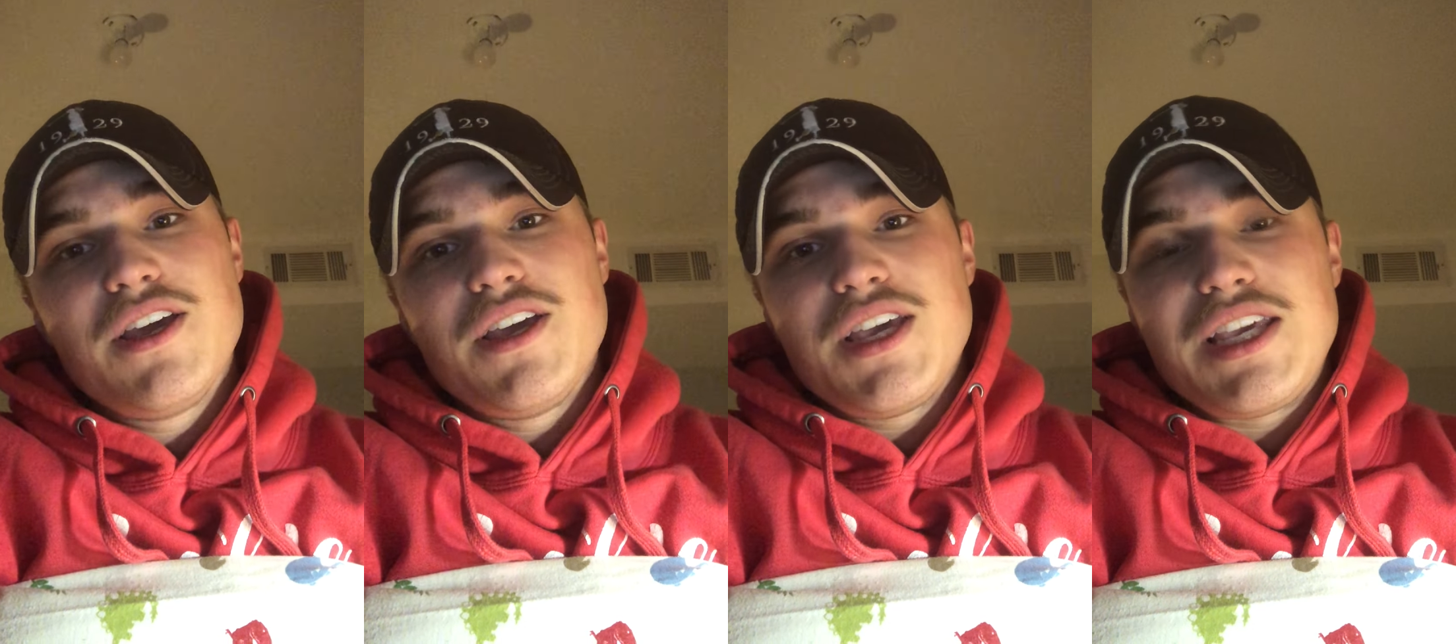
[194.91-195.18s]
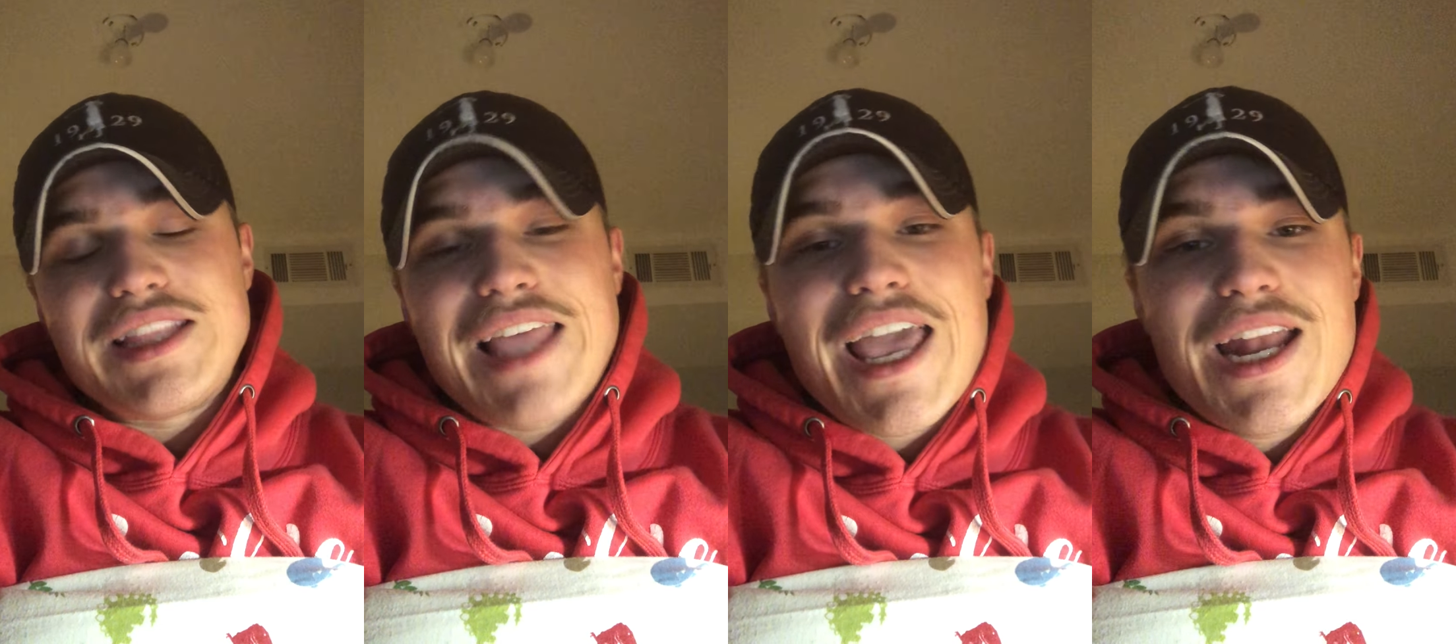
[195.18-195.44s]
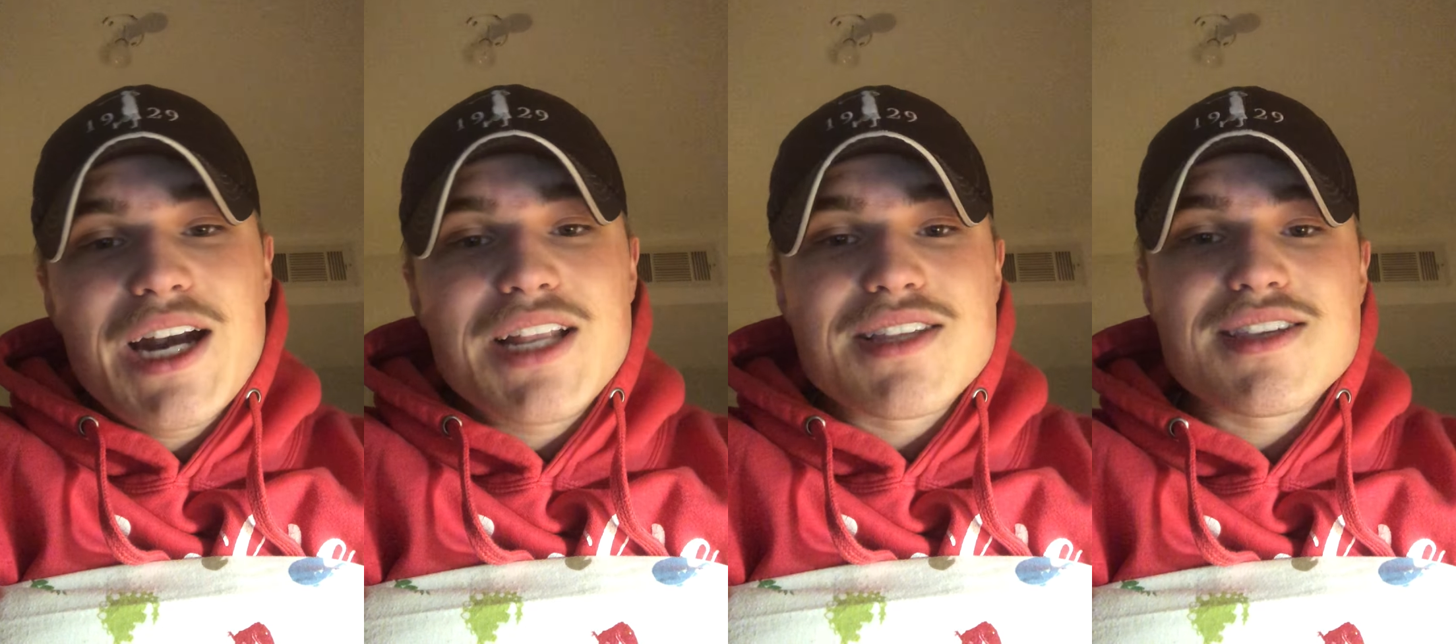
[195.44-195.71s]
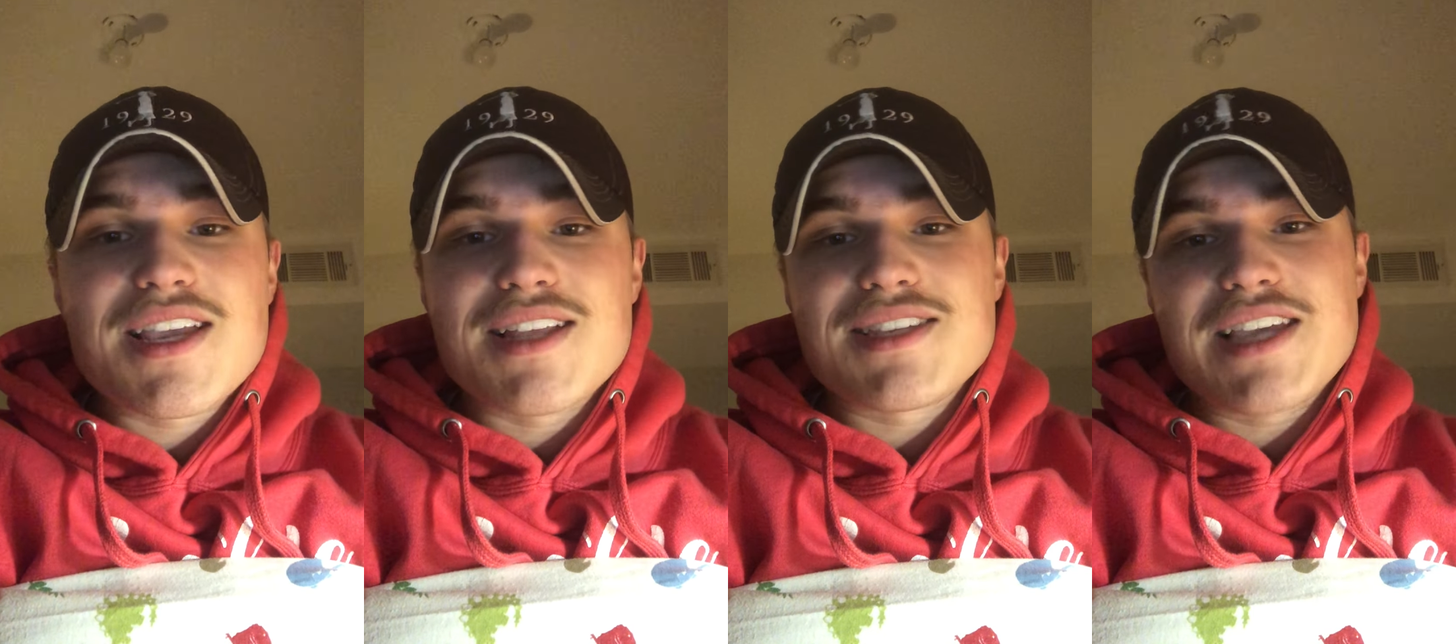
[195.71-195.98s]
He landed in
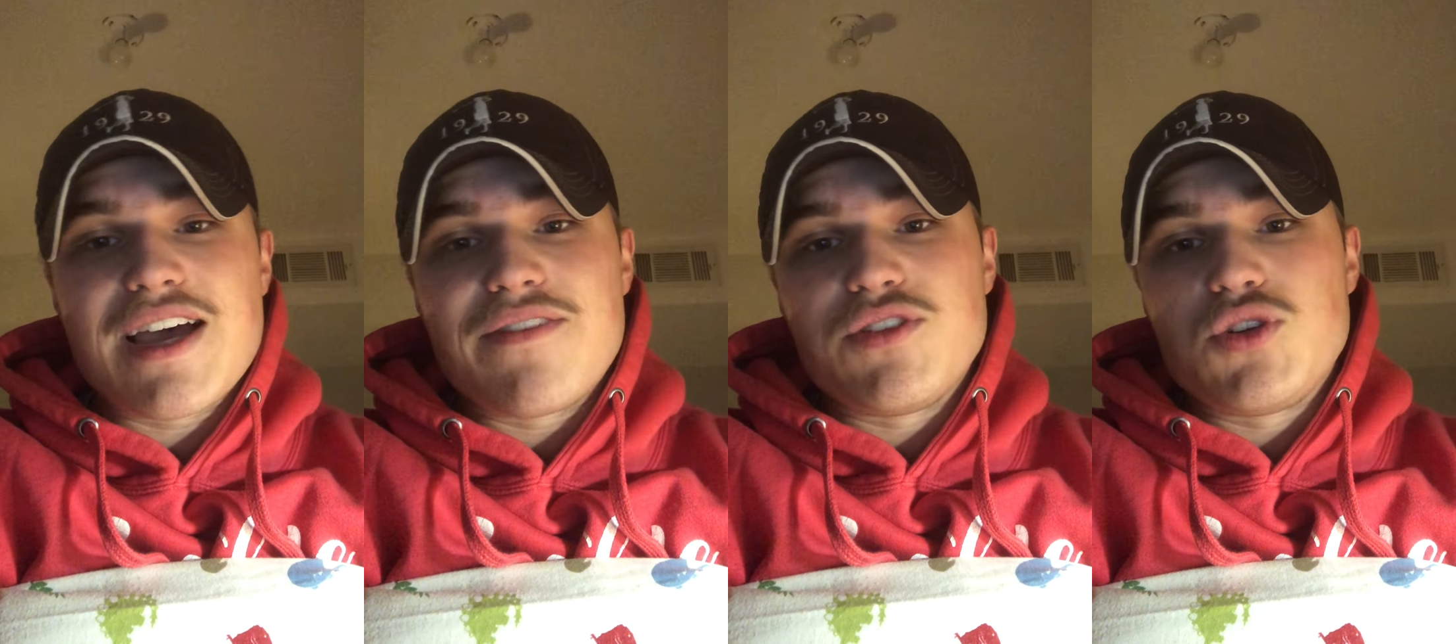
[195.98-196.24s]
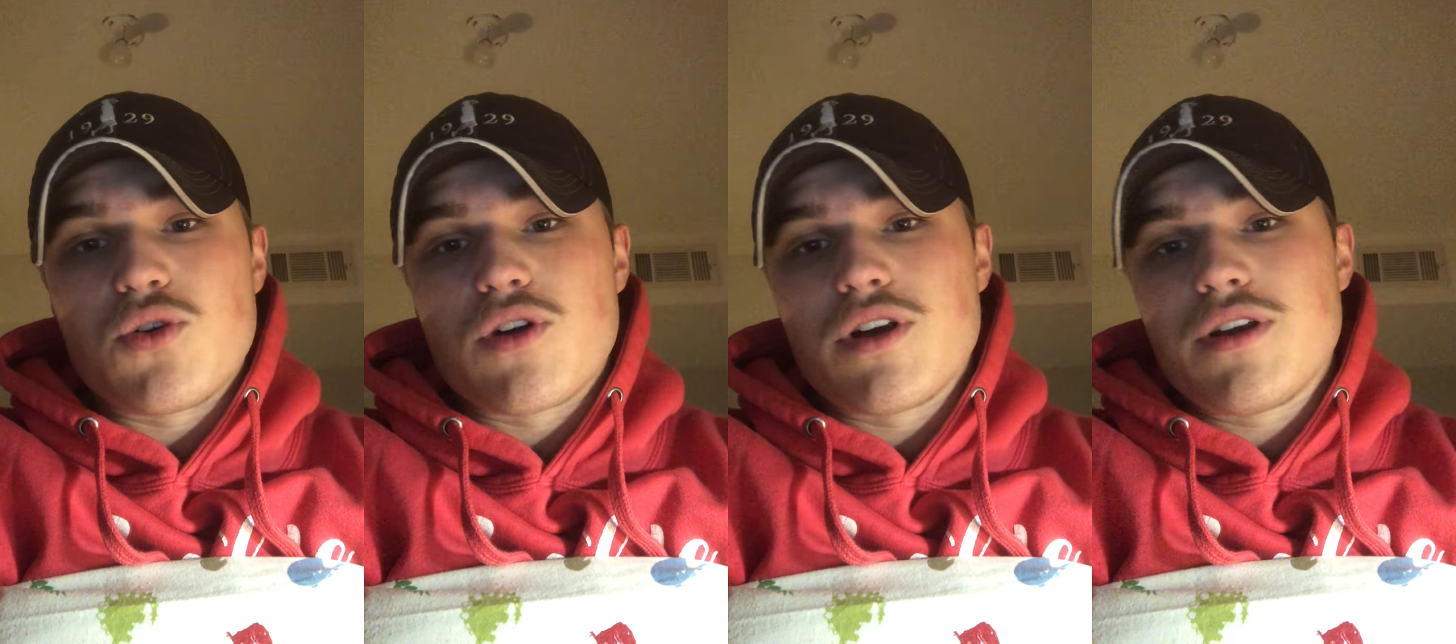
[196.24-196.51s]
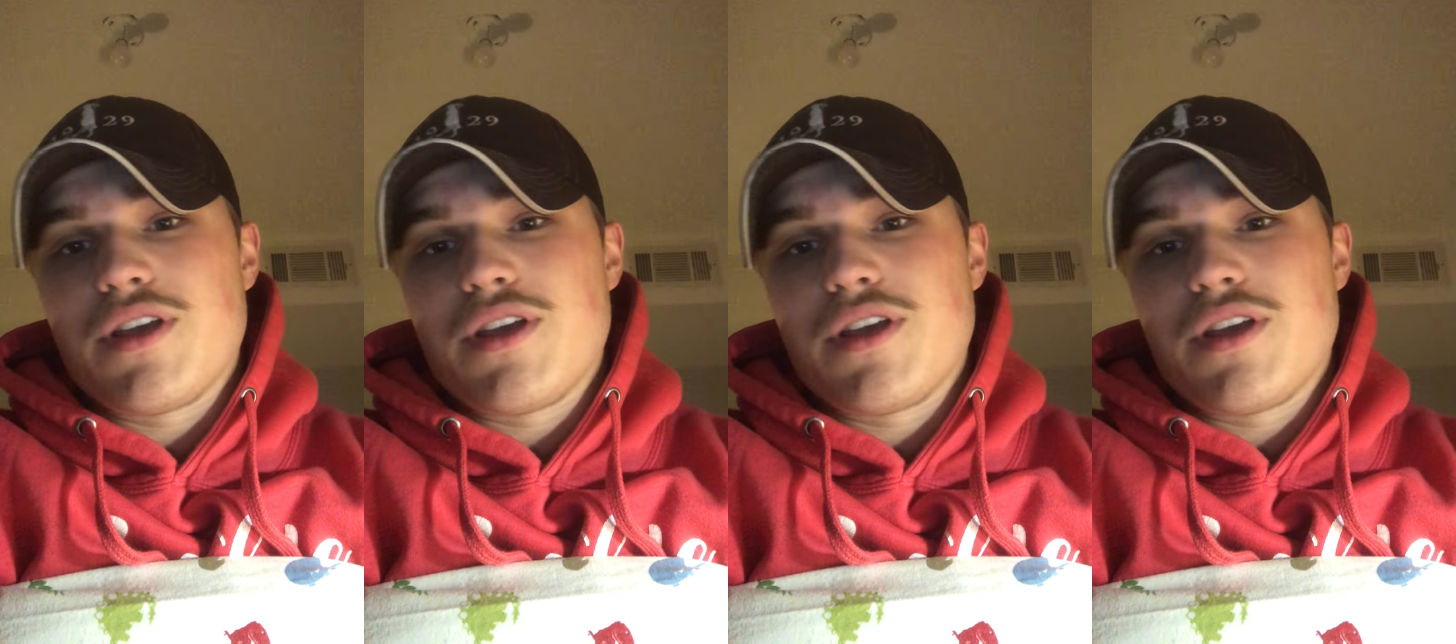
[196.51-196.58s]
San Salvador,